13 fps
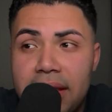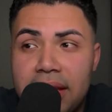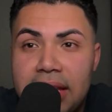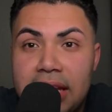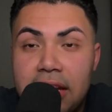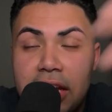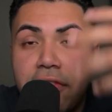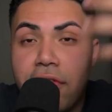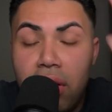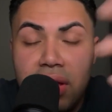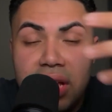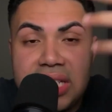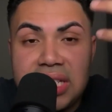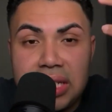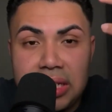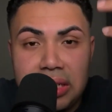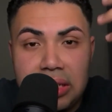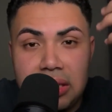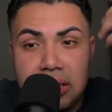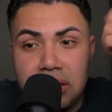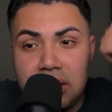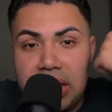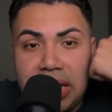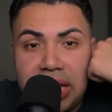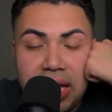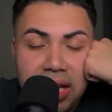can like fall into
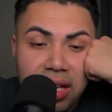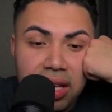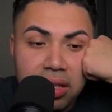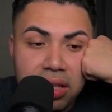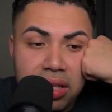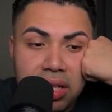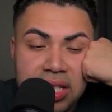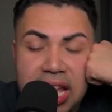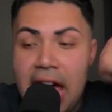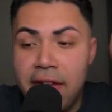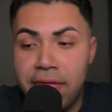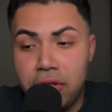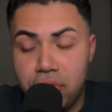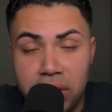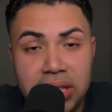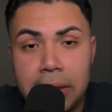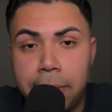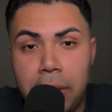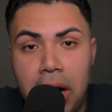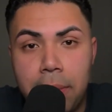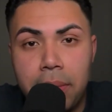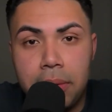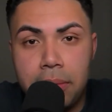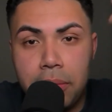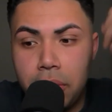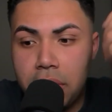like to have a drinking
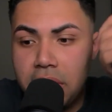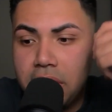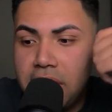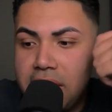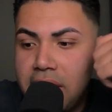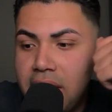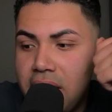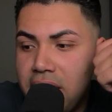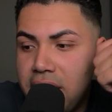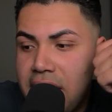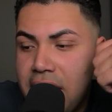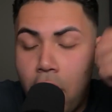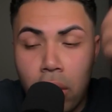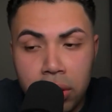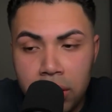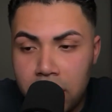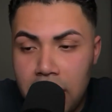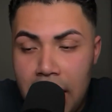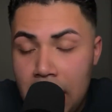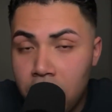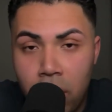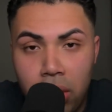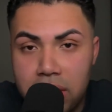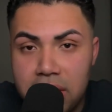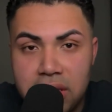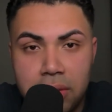problem or
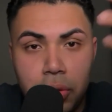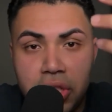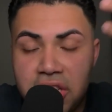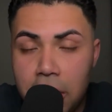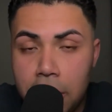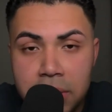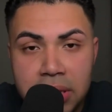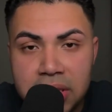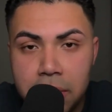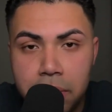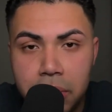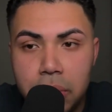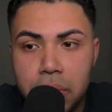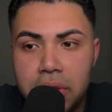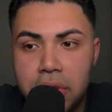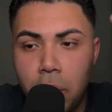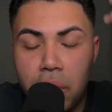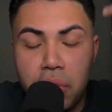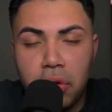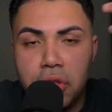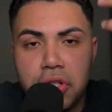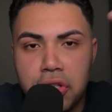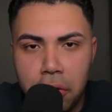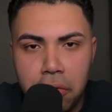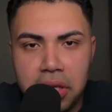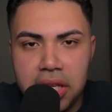alcoholism or substance abuse when they're
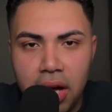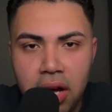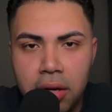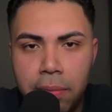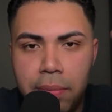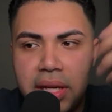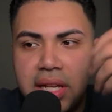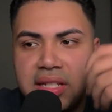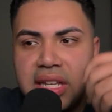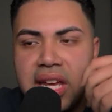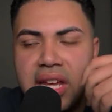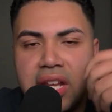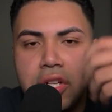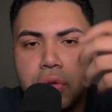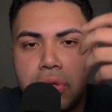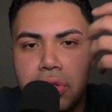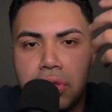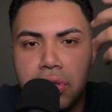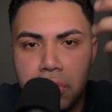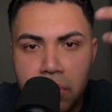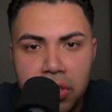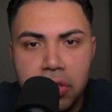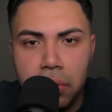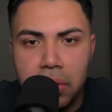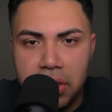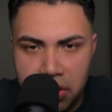so young because they get introduced
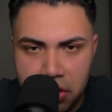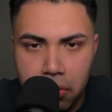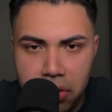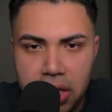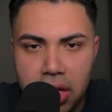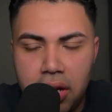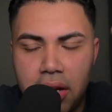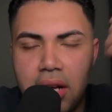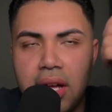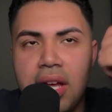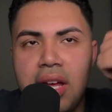to it so young.